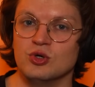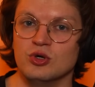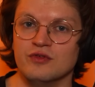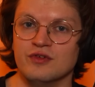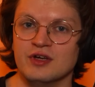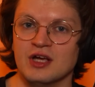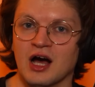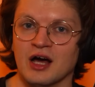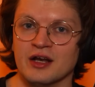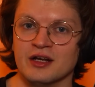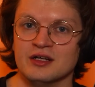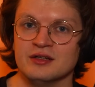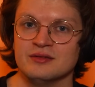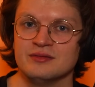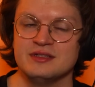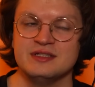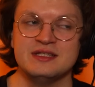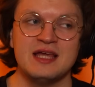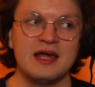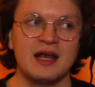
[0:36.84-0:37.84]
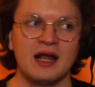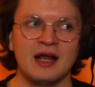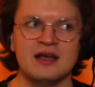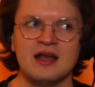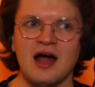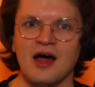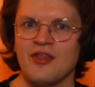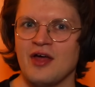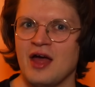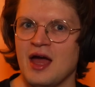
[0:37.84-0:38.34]
Whoviana. Yet
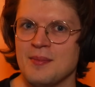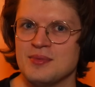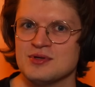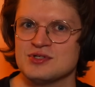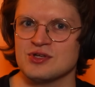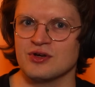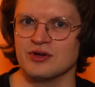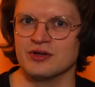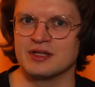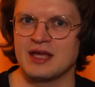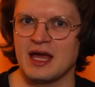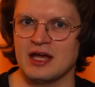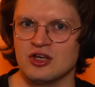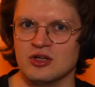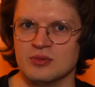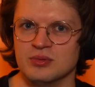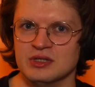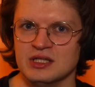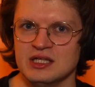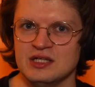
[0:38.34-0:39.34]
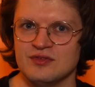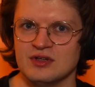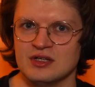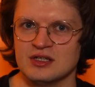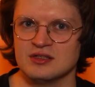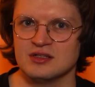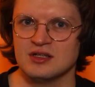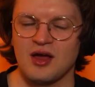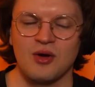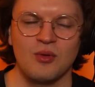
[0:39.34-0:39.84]
another episode, can you believe it?
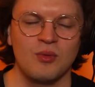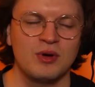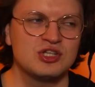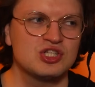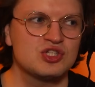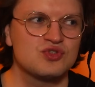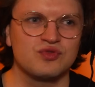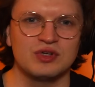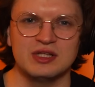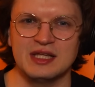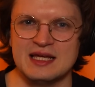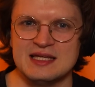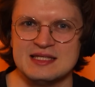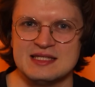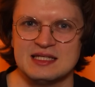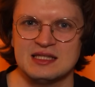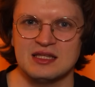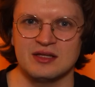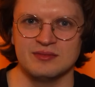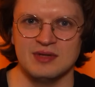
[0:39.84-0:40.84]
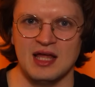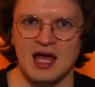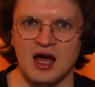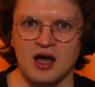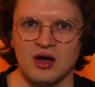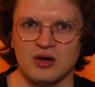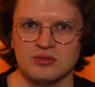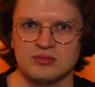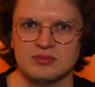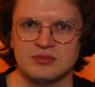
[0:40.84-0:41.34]
We're just releasing them
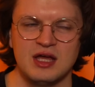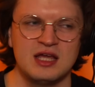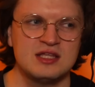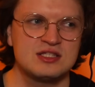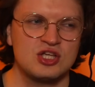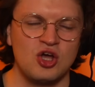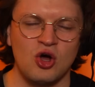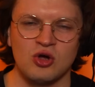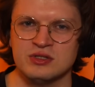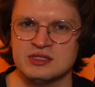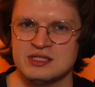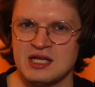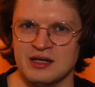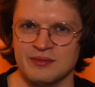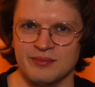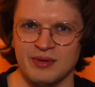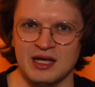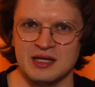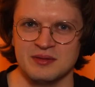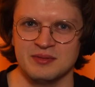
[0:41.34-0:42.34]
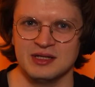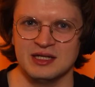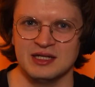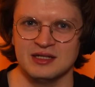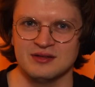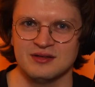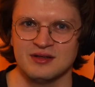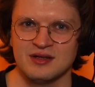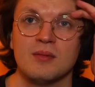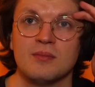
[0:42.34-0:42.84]
now. It's content,
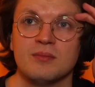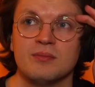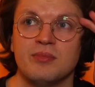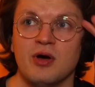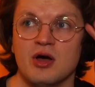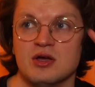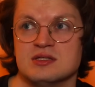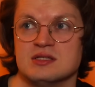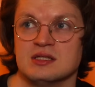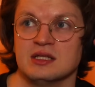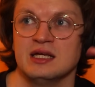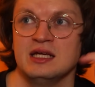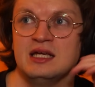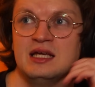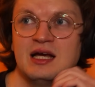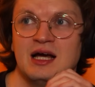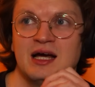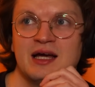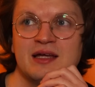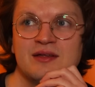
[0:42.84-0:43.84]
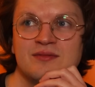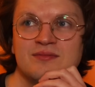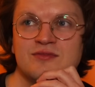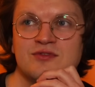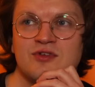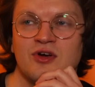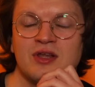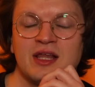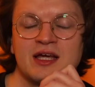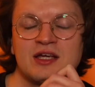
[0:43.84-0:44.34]
baby. Personally, I
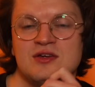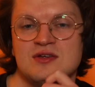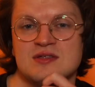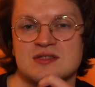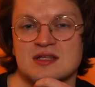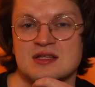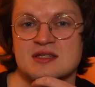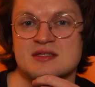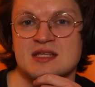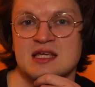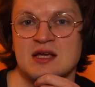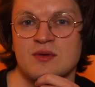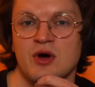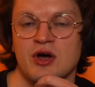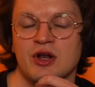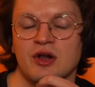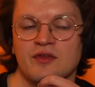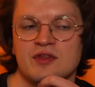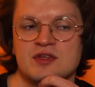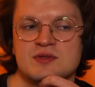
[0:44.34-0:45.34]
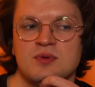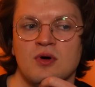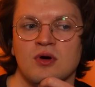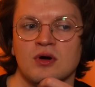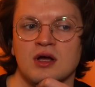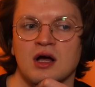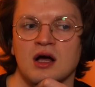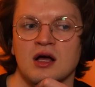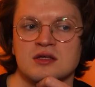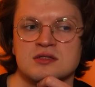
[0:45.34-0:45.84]
don't like using the C word on this
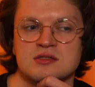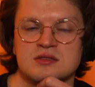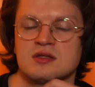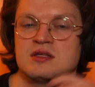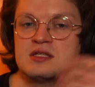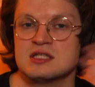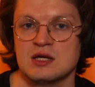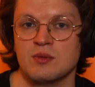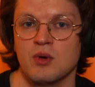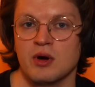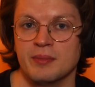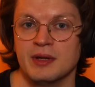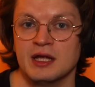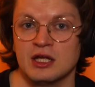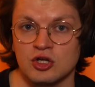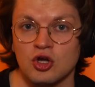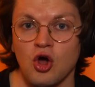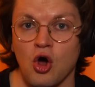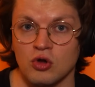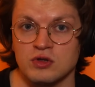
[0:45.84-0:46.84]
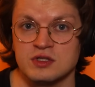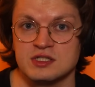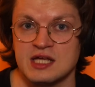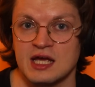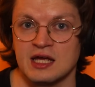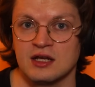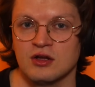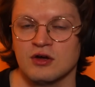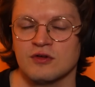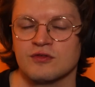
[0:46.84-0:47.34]
podcast, the C word being
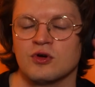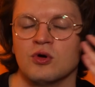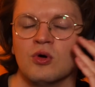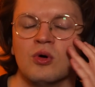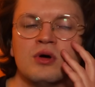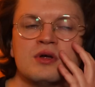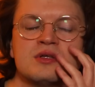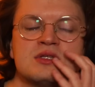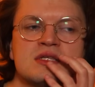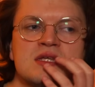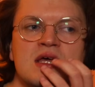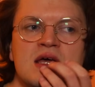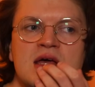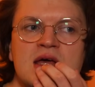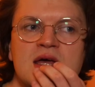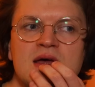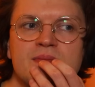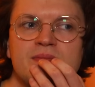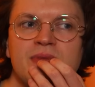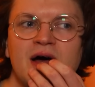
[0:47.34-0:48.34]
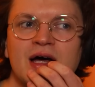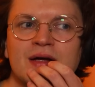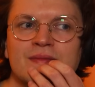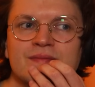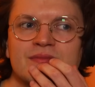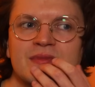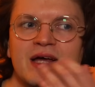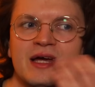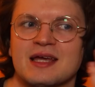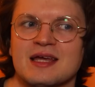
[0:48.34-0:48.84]
content, of course.
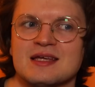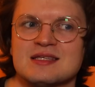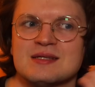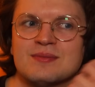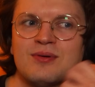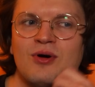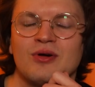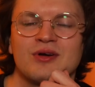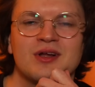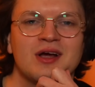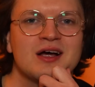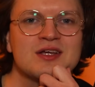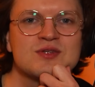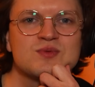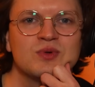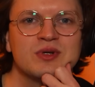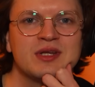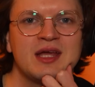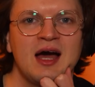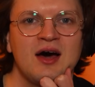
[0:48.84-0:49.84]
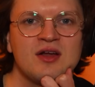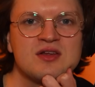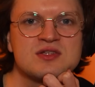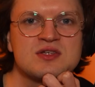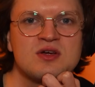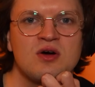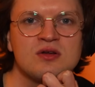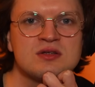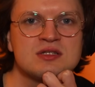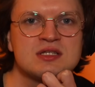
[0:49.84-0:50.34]
But I guess a podcast would count as
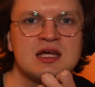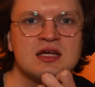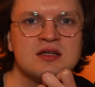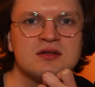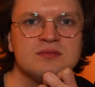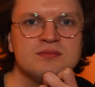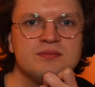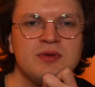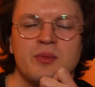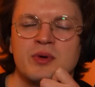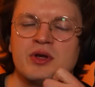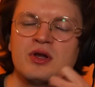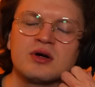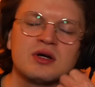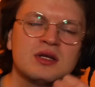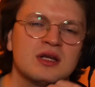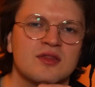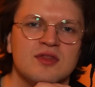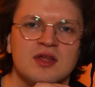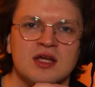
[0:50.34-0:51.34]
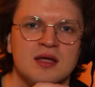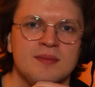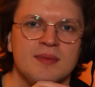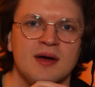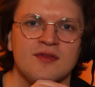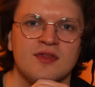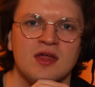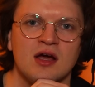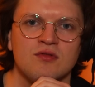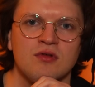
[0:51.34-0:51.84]
content, but we're not going to think
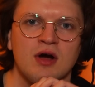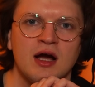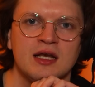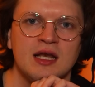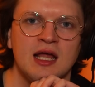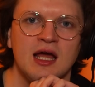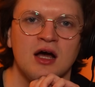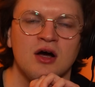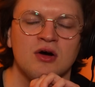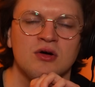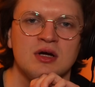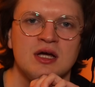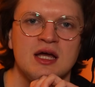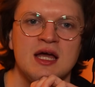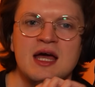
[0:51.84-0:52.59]
about that right now.